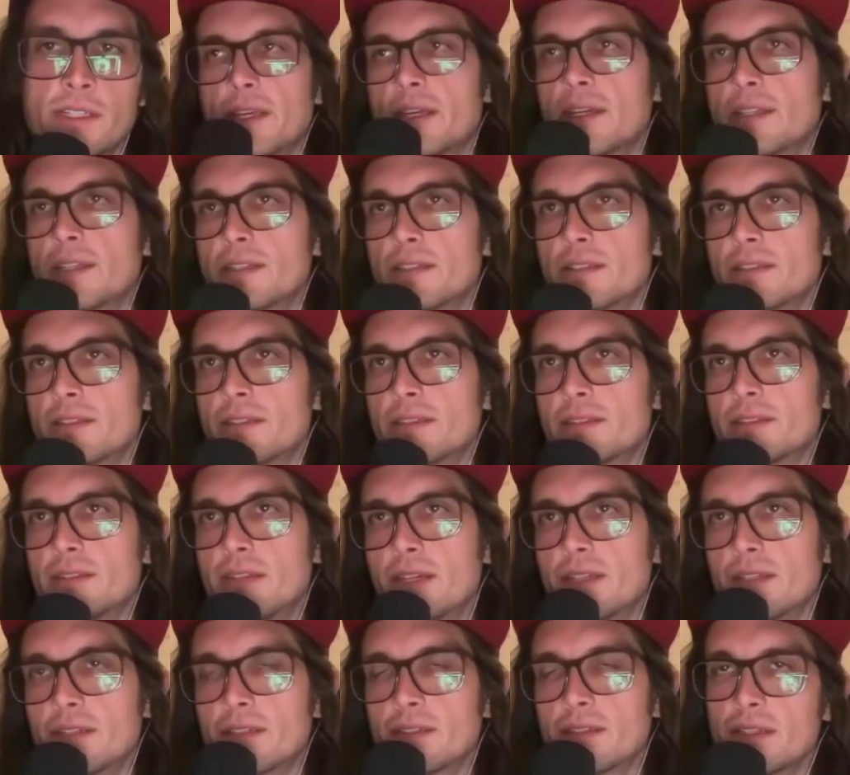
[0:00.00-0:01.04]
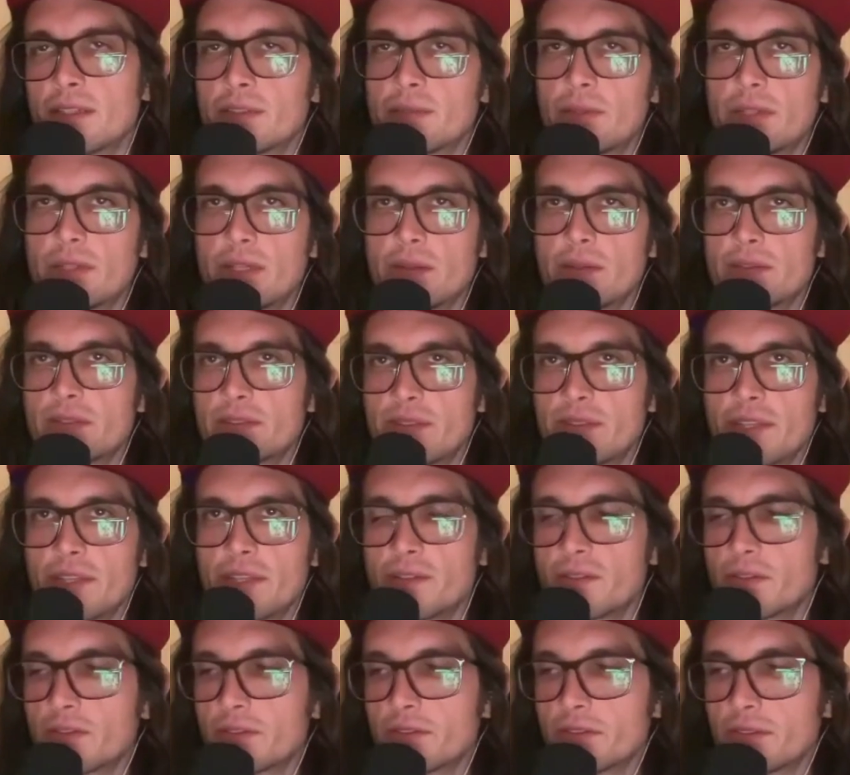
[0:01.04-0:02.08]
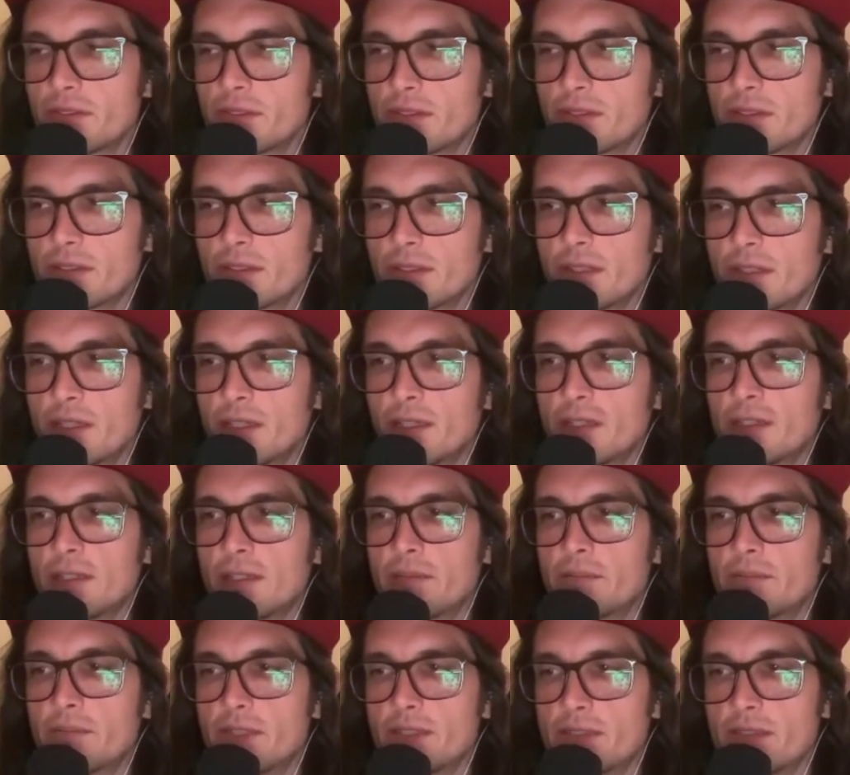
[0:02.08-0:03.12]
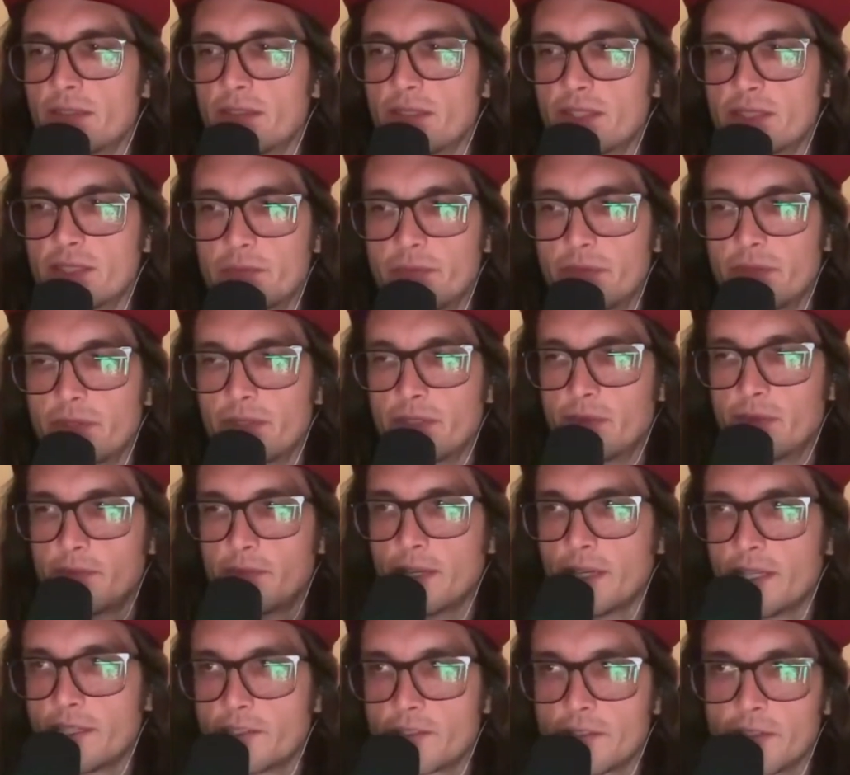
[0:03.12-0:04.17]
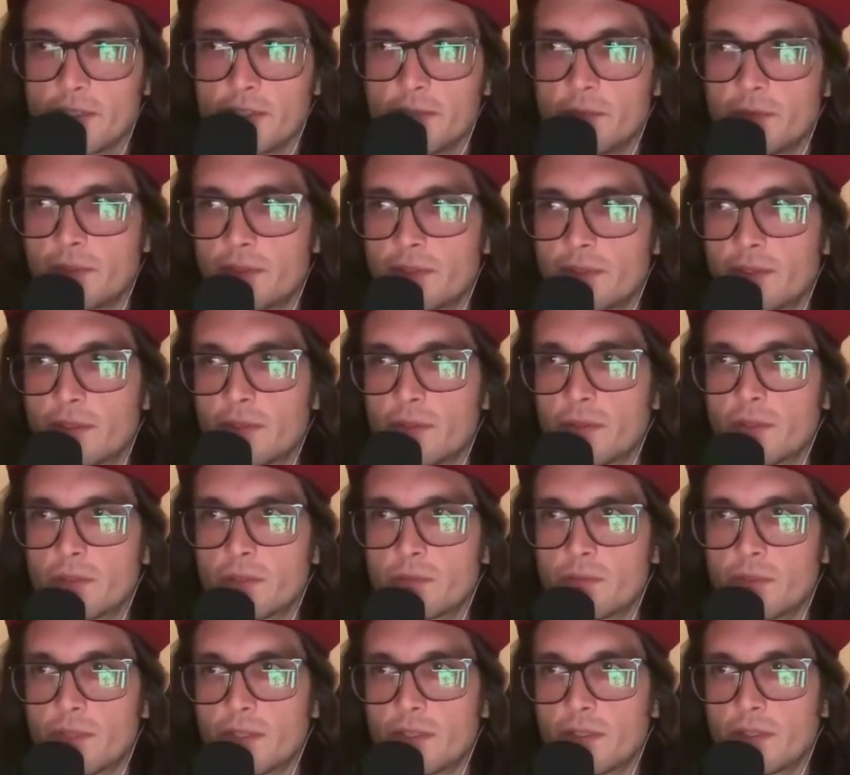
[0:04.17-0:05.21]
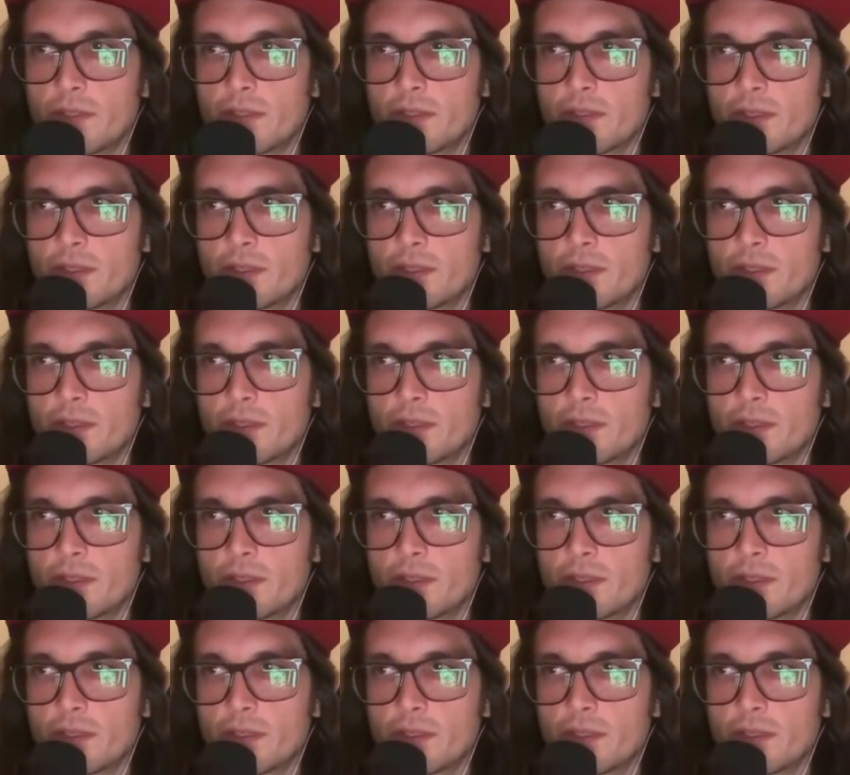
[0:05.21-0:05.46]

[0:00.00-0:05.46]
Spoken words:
And kind of like what I was saying earlier, I'm just in this point in my journey with the Lord where